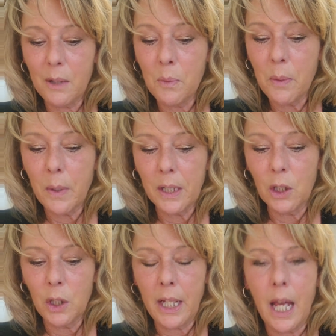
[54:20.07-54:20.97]
We want to
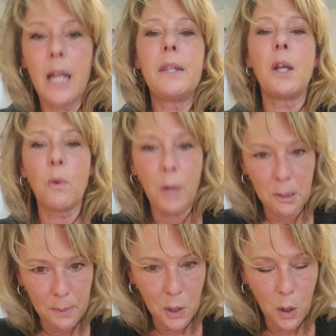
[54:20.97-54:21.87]
look at their
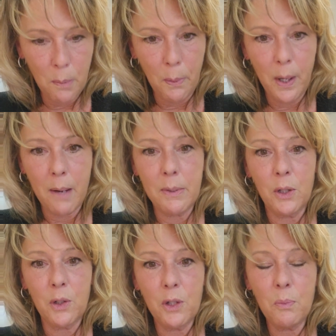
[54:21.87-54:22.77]
respiratory
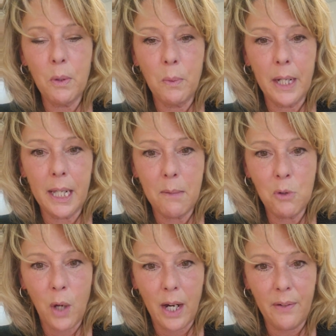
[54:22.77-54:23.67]
parameters. We want to keep
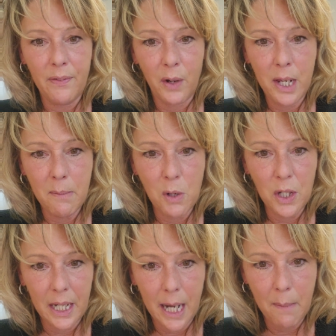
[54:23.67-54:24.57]
track of their
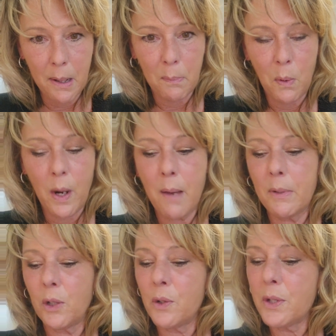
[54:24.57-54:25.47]
hemodynamic
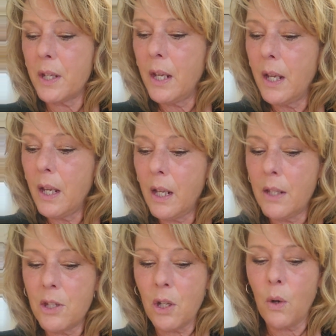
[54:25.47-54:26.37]
parameters.
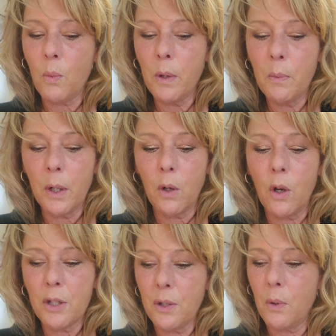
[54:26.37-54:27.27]
And so we want to
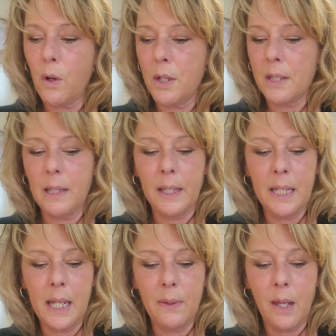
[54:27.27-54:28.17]
also
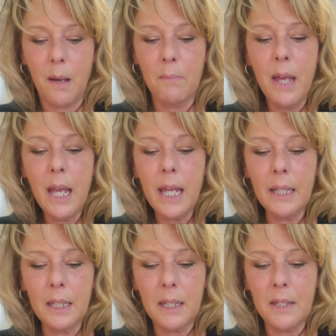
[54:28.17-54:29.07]
auscultate them
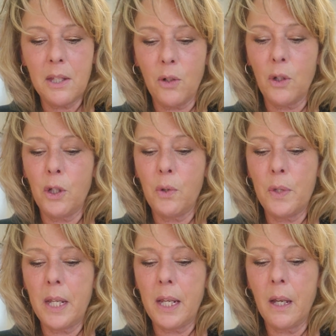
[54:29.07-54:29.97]
and consider
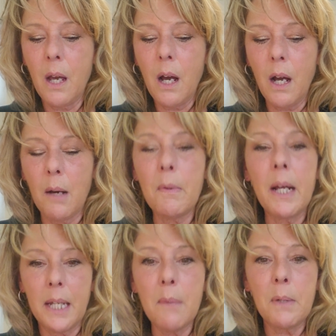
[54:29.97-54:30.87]
using a
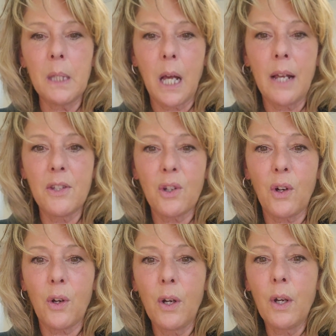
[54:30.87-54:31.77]

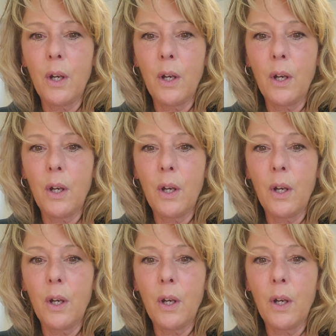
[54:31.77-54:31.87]
nebulizer,